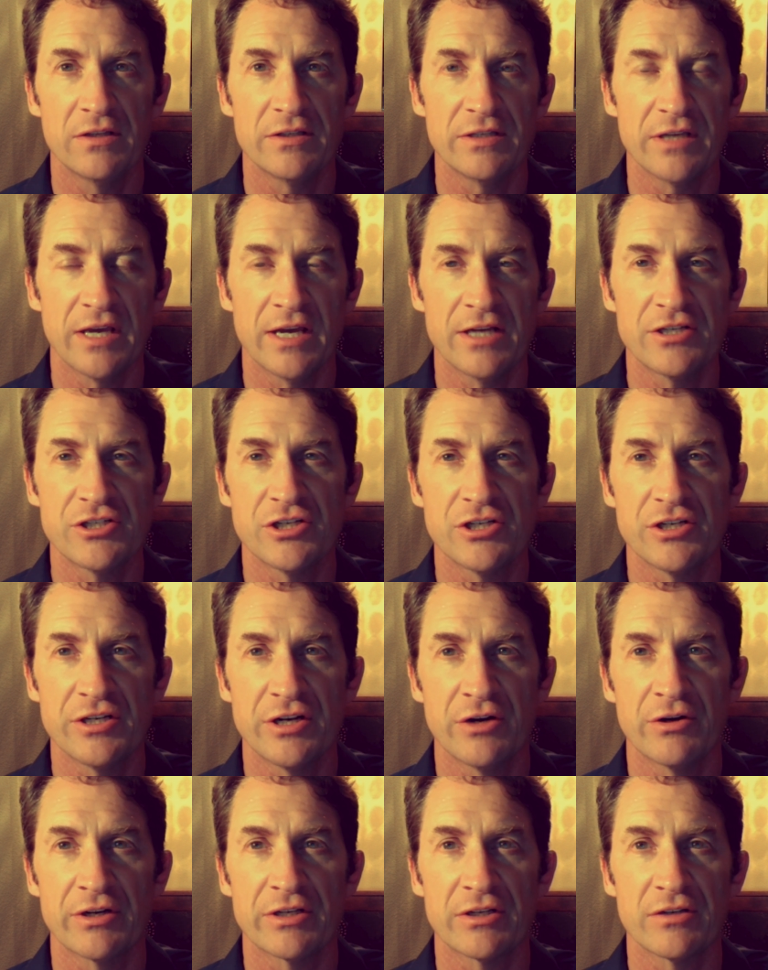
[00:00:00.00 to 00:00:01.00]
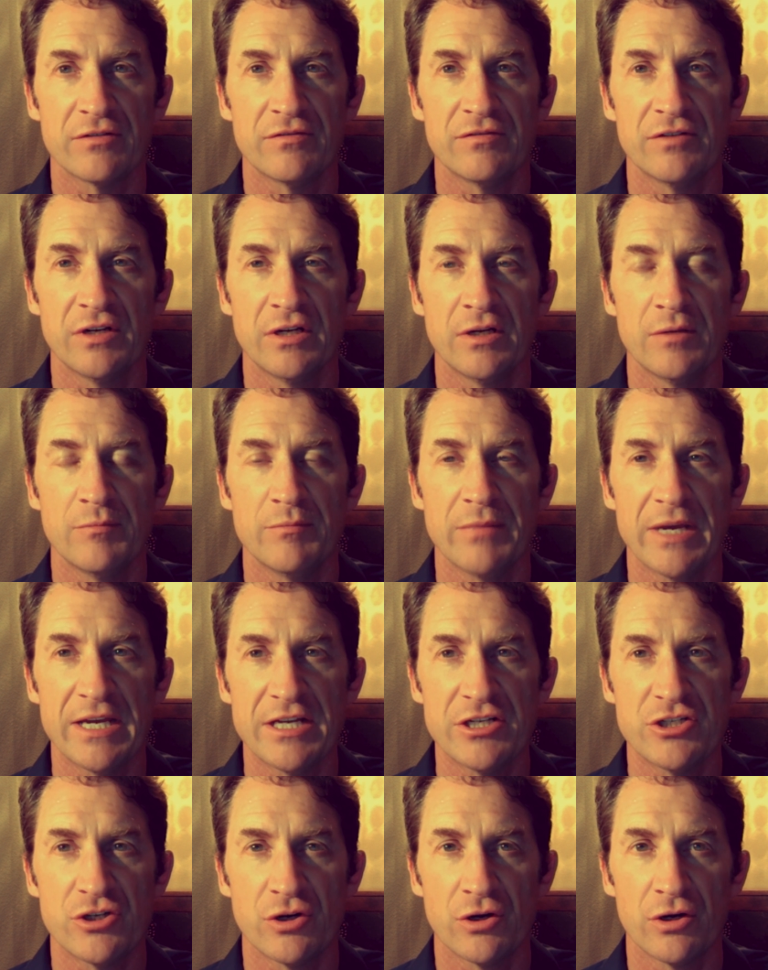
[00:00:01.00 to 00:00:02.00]
the engineering of
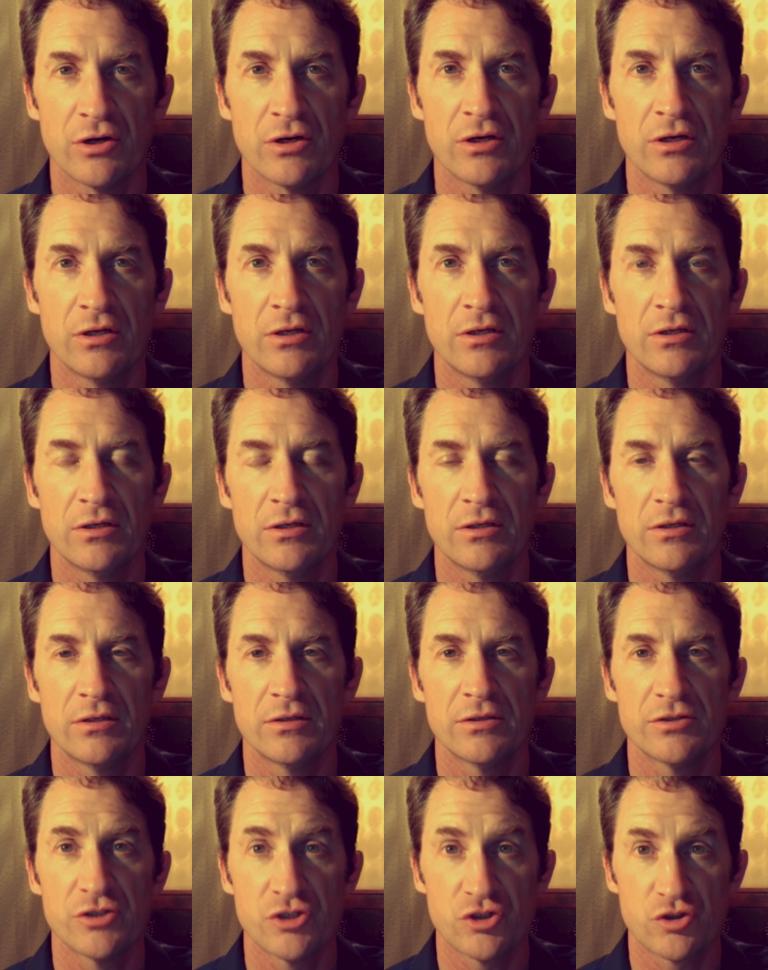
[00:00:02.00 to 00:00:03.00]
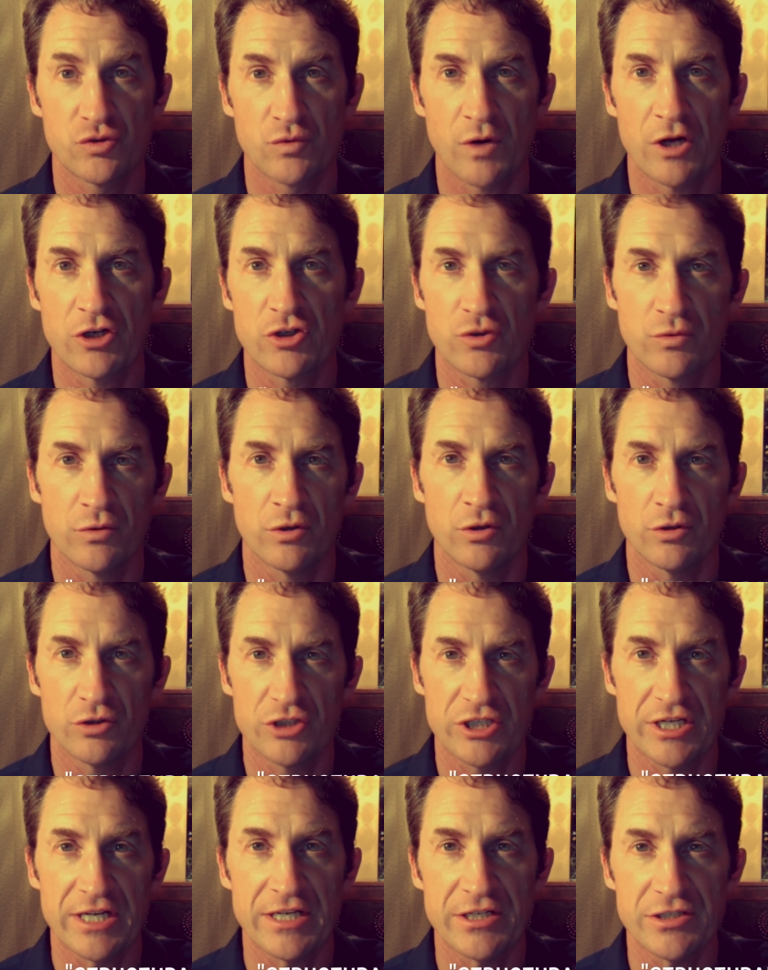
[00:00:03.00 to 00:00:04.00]
major structural
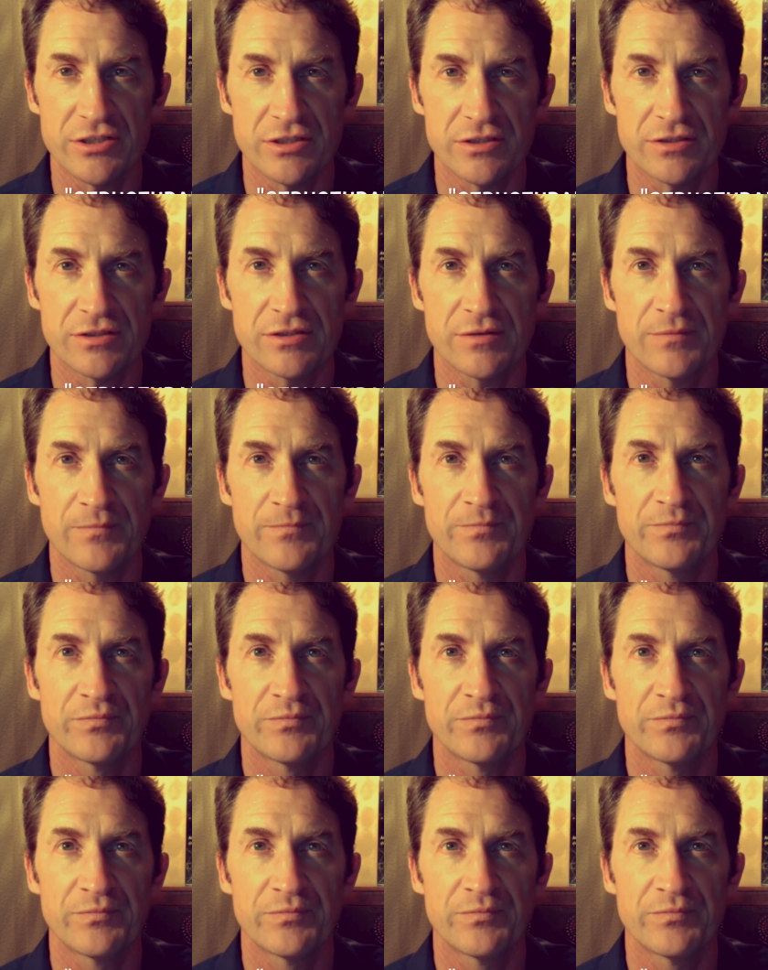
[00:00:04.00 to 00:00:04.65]
changes.